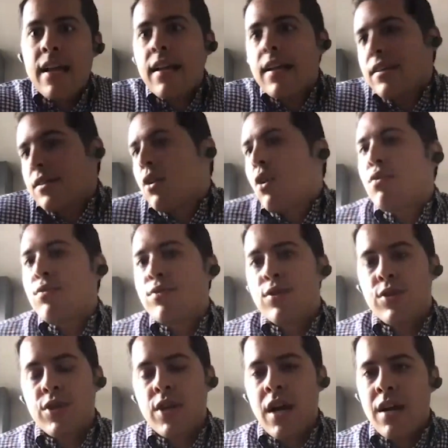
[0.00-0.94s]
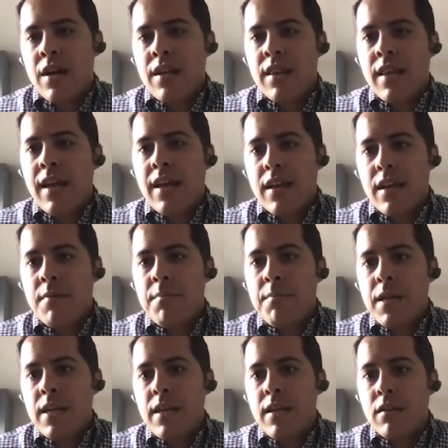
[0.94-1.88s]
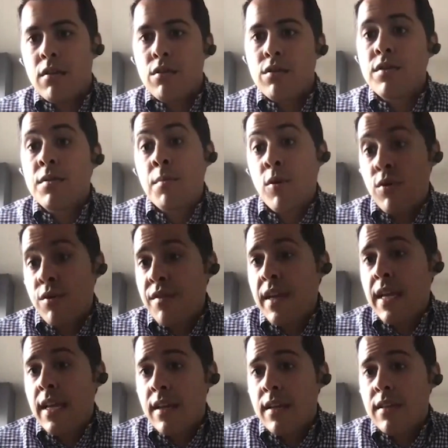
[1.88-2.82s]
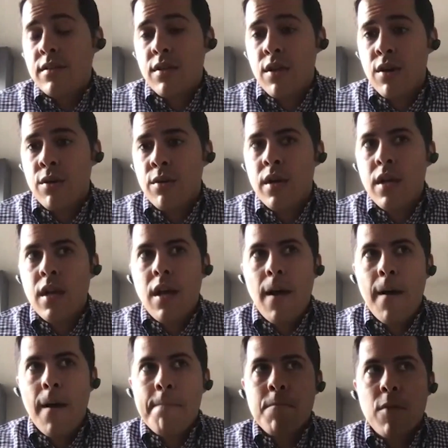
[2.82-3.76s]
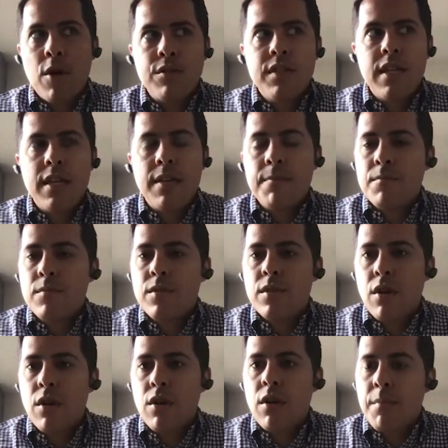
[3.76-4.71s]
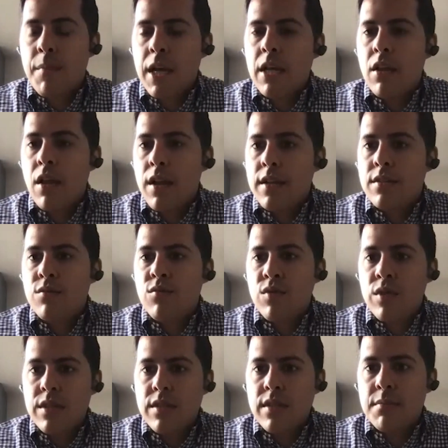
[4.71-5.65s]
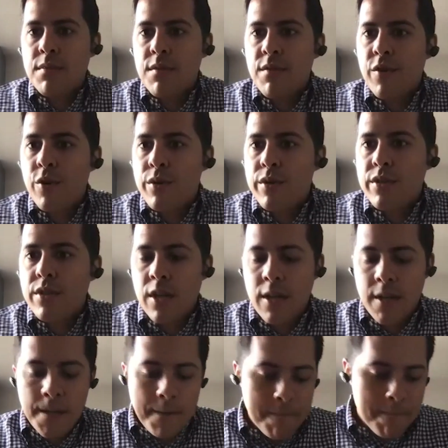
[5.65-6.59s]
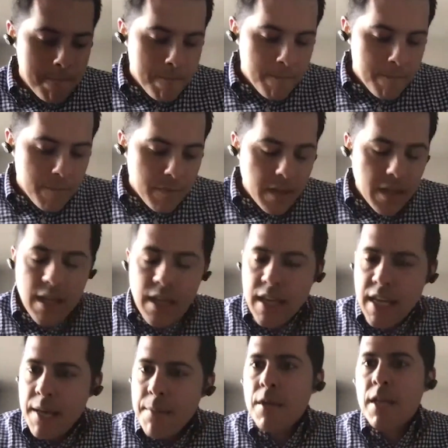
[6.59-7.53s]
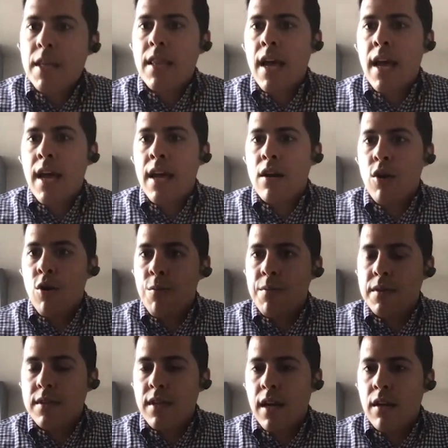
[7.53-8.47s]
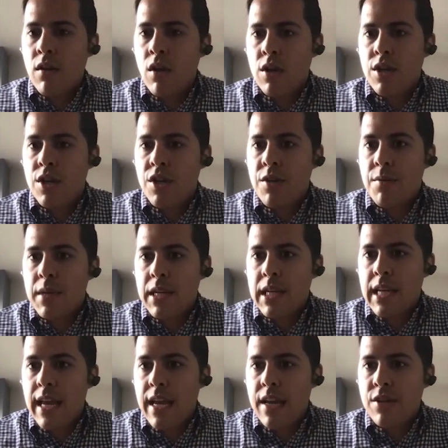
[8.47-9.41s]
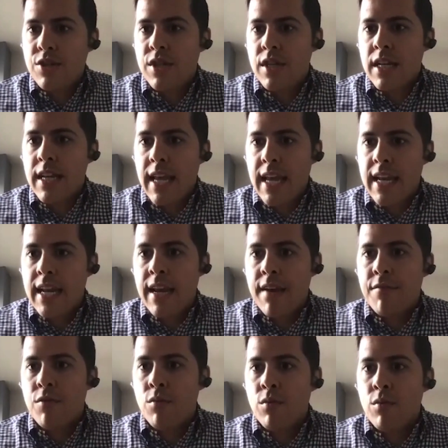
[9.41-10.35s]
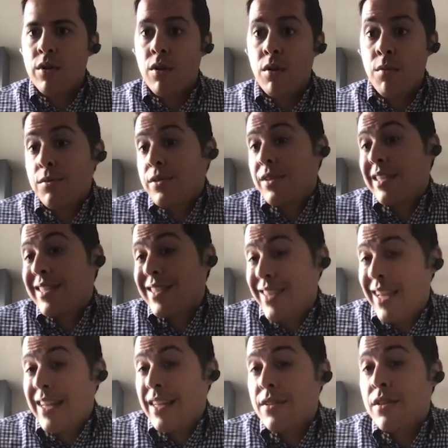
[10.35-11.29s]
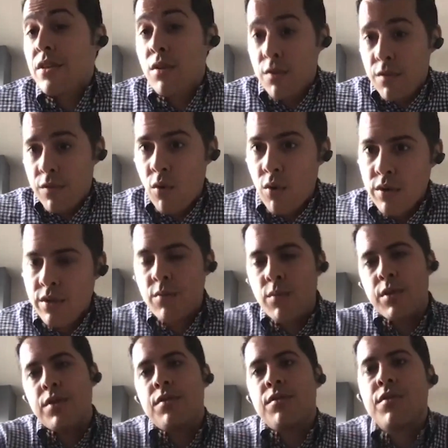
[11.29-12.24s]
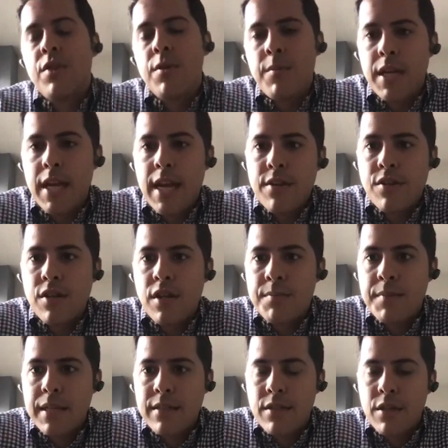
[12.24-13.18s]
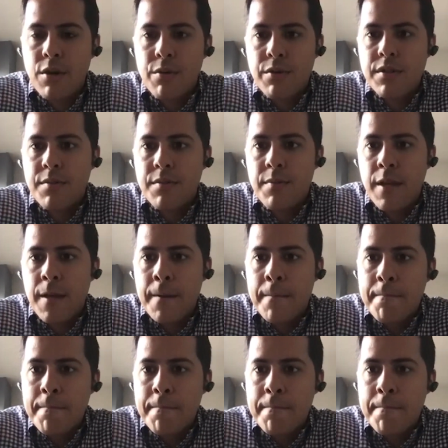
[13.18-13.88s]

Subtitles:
is a culture shock, and that could be a little demotivating. So my clients really seem to focus on keeping that open dialogue and communication and getting everyone almost excited to look forward to what those communication updates are going to be.